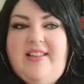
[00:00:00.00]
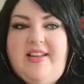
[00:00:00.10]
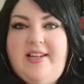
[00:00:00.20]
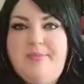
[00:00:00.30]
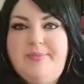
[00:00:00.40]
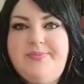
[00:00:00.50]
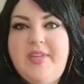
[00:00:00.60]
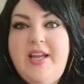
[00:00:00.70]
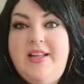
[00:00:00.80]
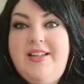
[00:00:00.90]
hate that name.
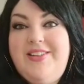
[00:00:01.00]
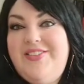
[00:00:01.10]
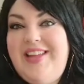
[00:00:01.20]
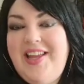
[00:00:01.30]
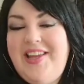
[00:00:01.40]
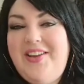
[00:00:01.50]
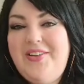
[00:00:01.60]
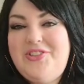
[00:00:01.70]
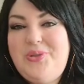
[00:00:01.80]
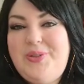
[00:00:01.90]
Thank
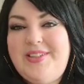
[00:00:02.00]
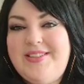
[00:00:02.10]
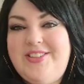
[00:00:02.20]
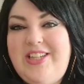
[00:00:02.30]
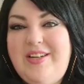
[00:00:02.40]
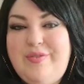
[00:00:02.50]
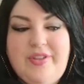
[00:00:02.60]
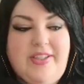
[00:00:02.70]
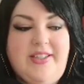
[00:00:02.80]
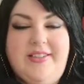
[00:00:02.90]
you, Jules,
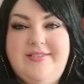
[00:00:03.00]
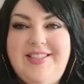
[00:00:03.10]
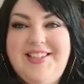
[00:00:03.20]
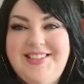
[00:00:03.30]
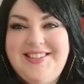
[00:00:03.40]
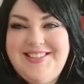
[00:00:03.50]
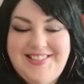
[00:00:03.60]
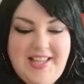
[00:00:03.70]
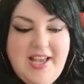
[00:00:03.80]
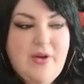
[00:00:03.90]
Jennifer.
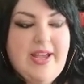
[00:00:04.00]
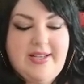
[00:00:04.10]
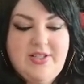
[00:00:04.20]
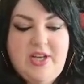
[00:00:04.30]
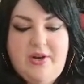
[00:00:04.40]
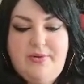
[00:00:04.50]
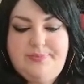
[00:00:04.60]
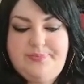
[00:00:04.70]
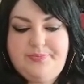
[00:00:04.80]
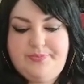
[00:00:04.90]
Okay, so
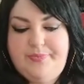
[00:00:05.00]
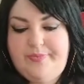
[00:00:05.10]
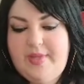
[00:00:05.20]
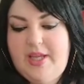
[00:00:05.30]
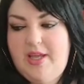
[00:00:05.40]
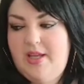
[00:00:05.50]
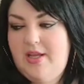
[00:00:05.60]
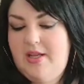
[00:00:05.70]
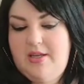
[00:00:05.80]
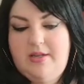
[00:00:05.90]

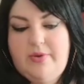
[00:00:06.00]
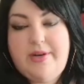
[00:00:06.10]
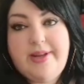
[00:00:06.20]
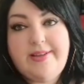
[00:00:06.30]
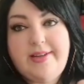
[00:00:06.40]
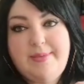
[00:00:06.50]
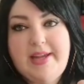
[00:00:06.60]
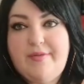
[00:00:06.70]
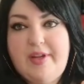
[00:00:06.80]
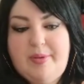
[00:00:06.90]
why do I hate that name? I
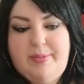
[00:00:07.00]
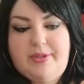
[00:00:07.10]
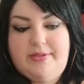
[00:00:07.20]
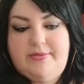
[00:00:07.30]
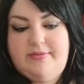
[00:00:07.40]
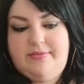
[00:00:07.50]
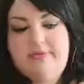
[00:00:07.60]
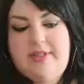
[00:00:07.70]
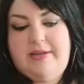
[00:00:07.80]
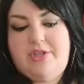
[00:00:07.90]
hate fake people.
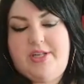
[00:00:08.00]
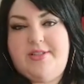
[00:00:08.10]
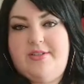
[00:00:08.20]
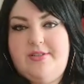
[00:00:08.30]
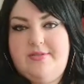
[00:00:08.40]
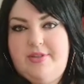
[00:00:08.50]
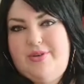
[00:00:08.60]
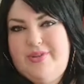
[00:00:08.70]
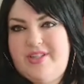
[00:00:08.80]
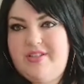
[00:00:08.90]
Clout chasers, you
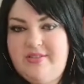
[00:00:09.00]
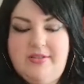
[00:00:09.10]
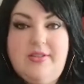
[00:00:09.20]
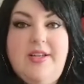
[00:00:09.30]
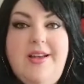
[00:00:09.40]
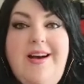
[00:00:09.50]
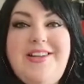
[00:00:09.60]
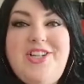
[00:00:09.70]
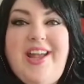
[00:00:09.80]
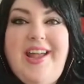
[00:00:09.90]
know the deal.
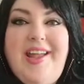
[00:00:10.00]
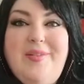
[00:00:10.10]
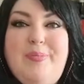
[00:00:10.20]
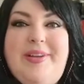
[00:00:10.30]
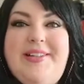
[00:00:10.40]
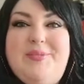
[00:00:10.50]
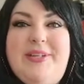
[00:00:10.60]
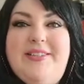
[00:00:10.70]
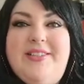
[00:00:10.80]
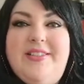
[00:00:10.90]
Hi, Che, Beans
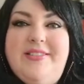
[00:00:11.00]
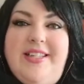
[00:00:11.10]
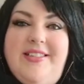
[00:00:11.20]
Beezer.